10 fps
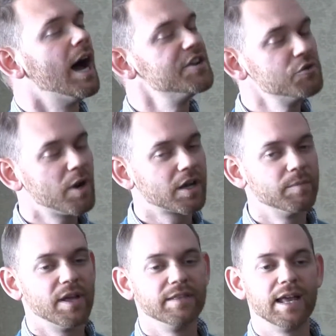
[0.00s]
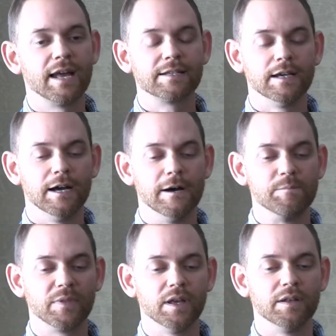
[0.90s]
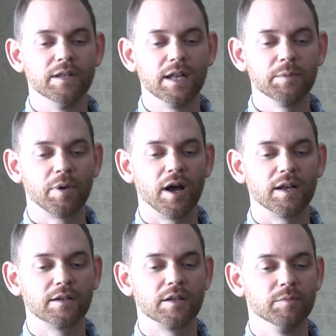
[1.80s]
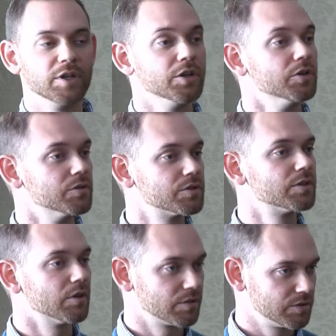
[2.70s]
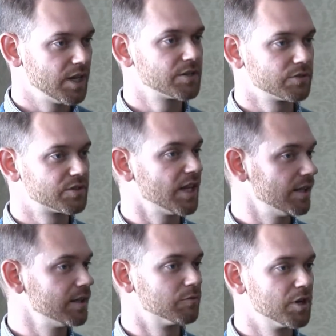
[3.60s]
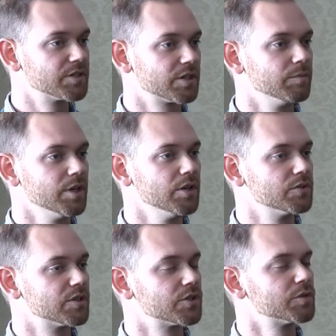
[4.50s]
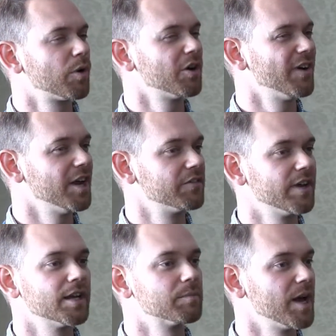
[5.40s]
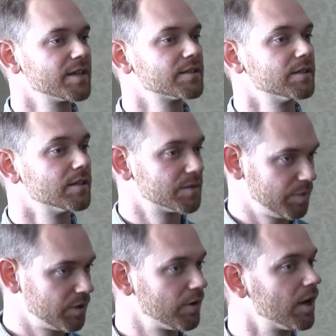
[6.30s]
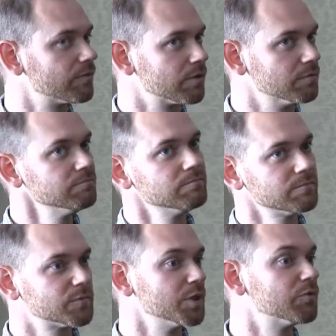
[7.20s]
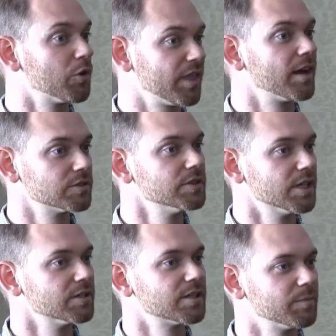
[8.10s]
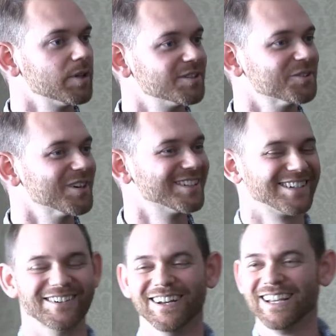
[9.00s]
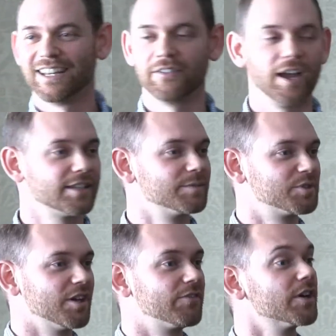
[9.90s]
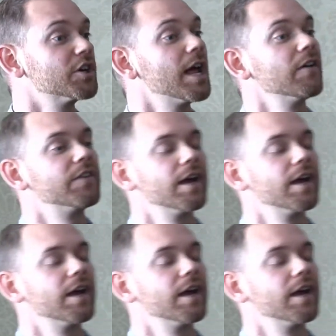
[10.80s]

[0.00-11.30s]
I do recommend that. Neti pot can be used, or nasal saline rinse can be used. This is part of Ayurvedic medicine that's been around for 3,000 or 4,000 years. They've been doing it, so they've got some stuff figured out